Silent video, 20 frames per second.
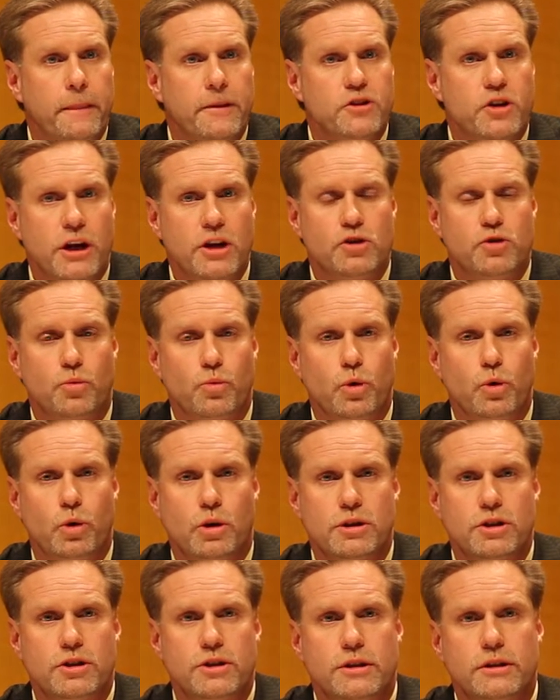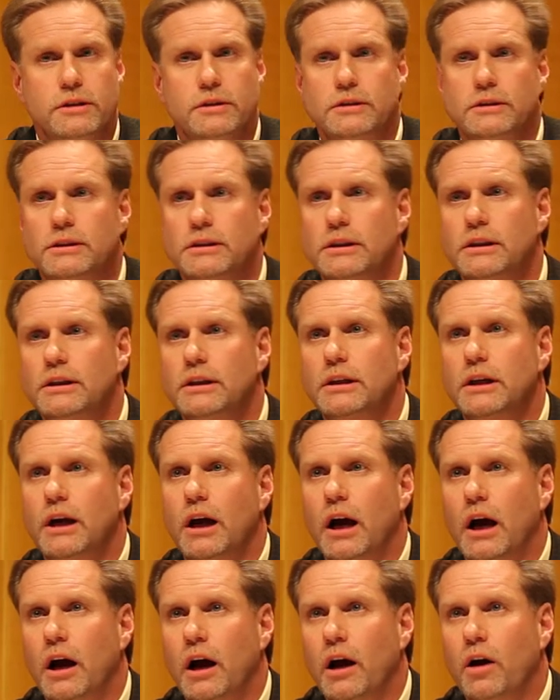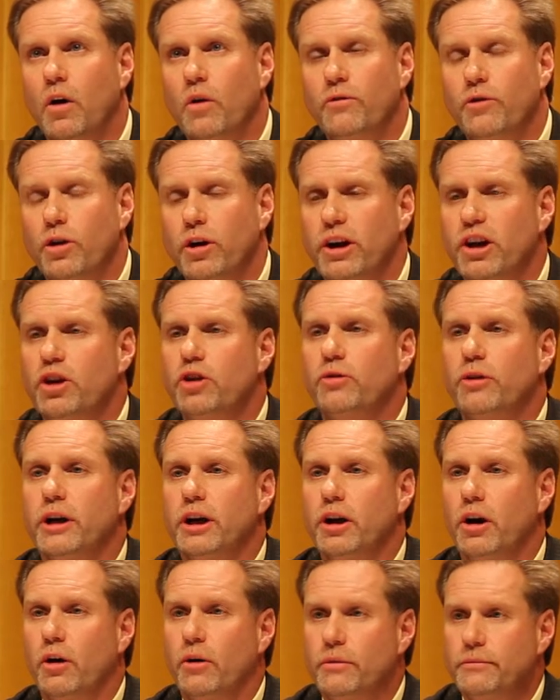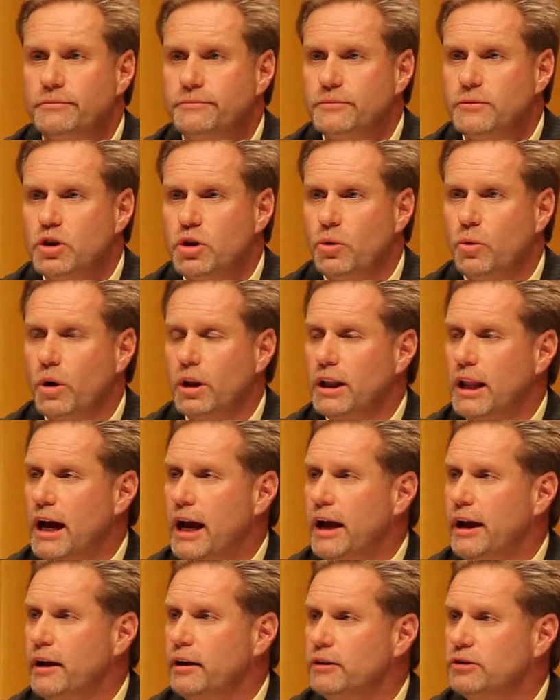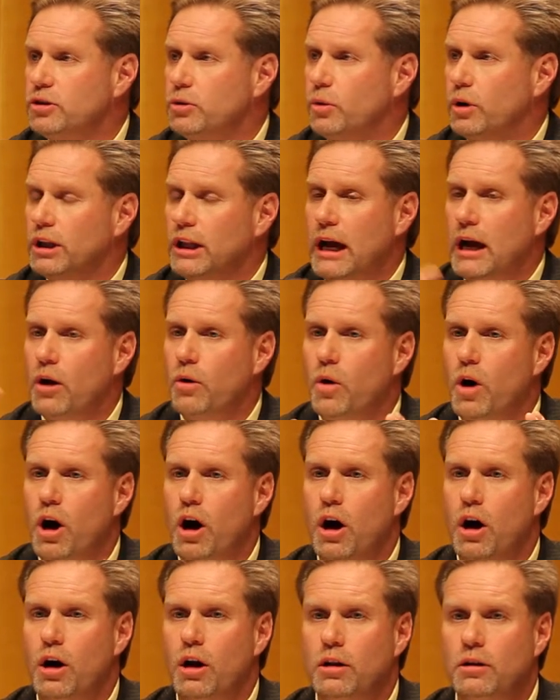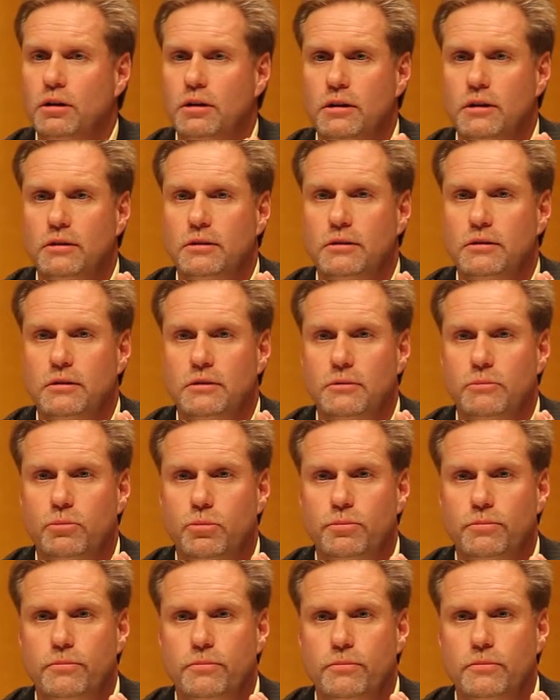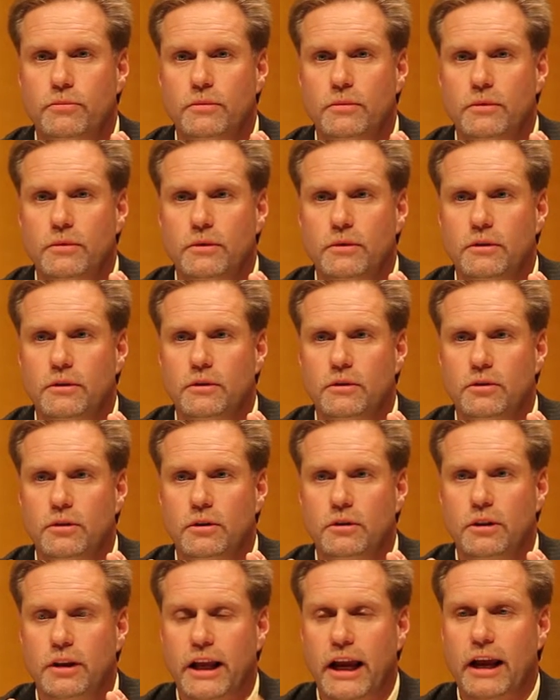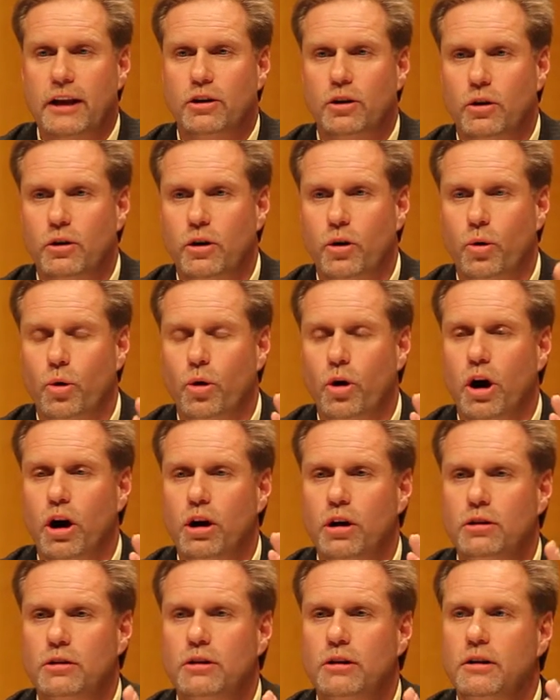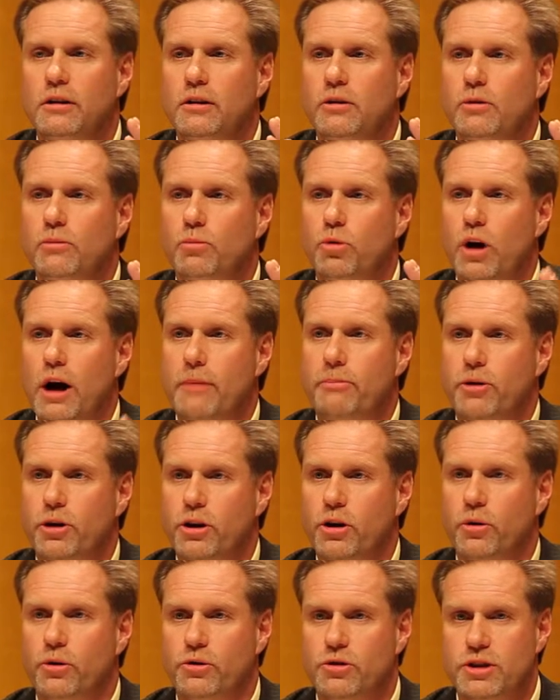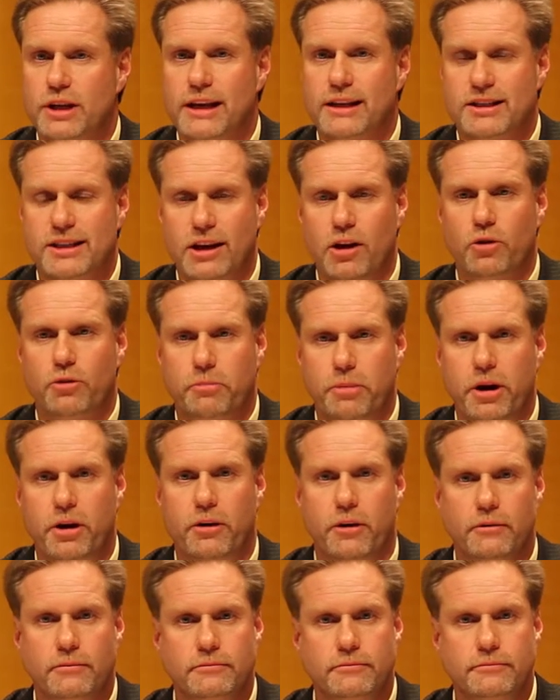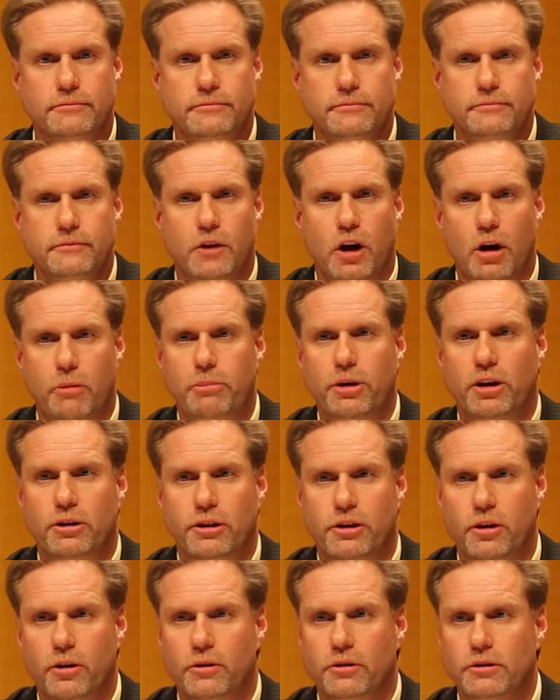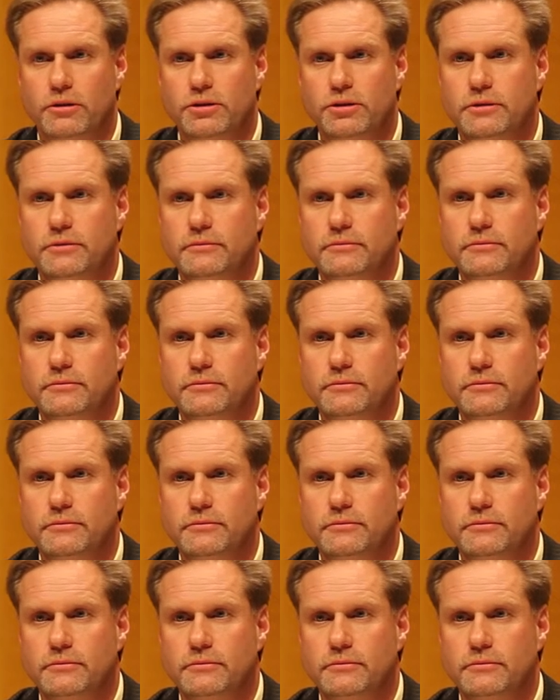changed the rules over a year ago to allow all landlord or all property owners on South Pier, all building owners,